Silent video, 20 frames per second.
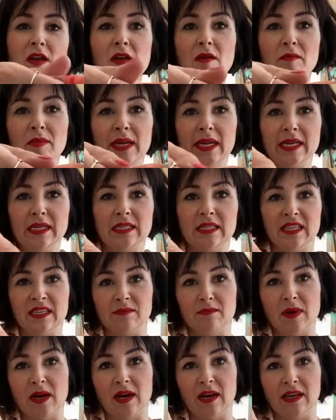pleated
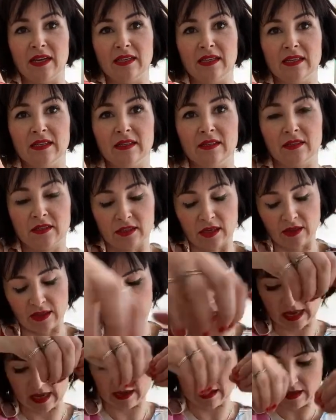mine so
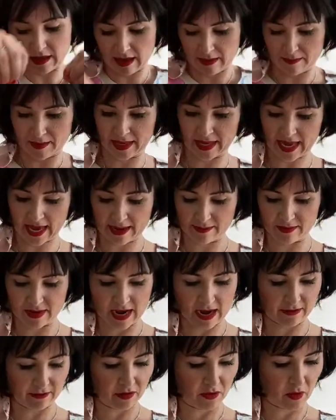that it became
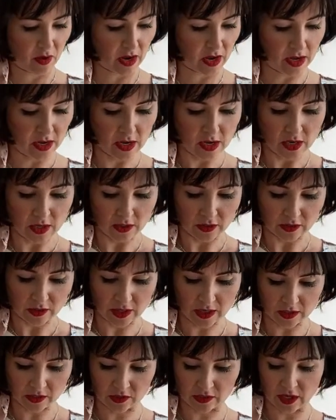narrower.
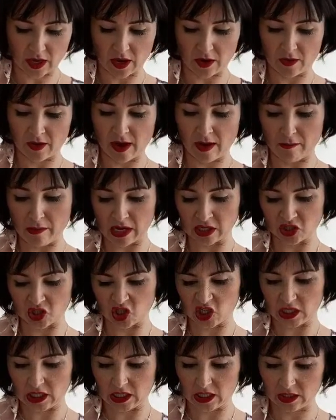So a
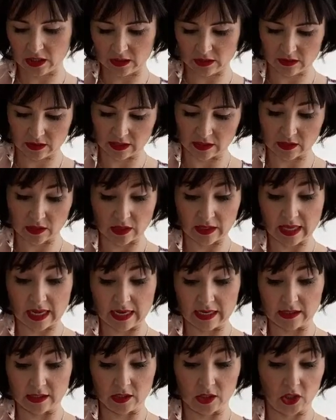measured-y, that
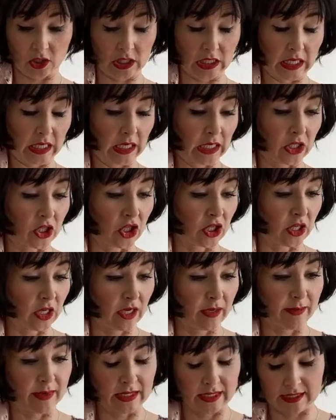is a good English
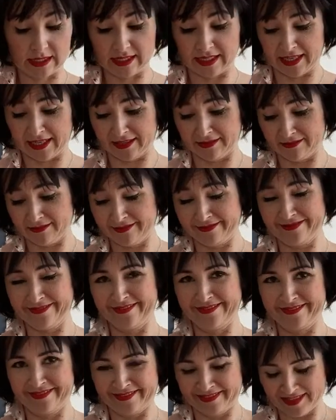term, isn't it?
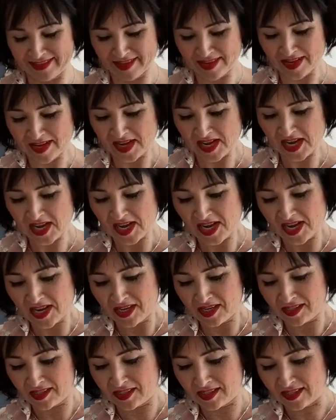
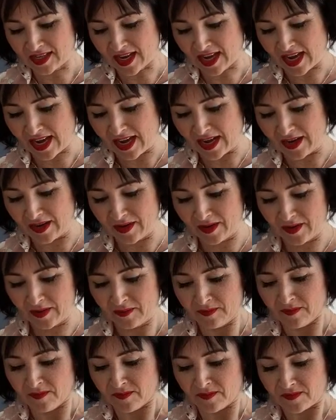So
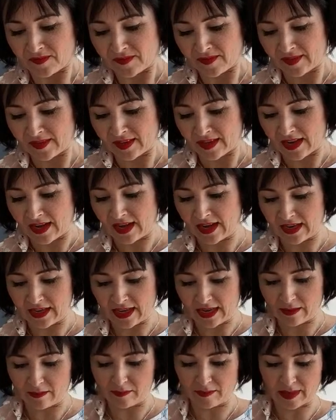I
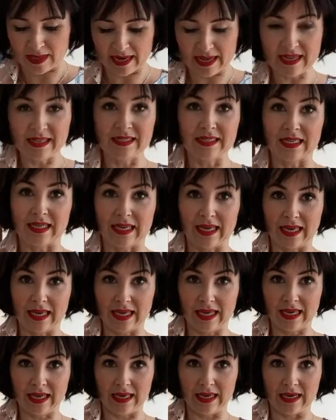am pleating it
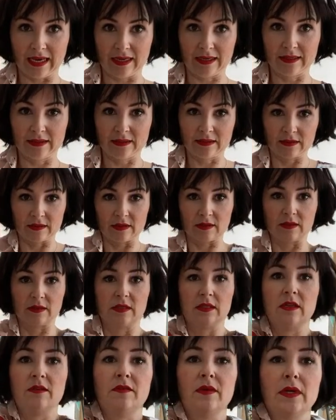here. Let's
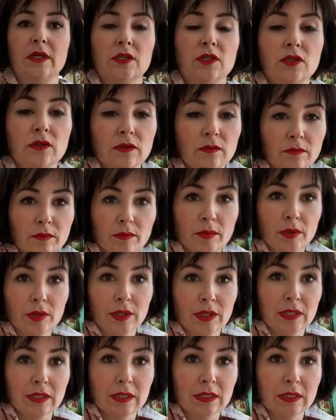see if I can put this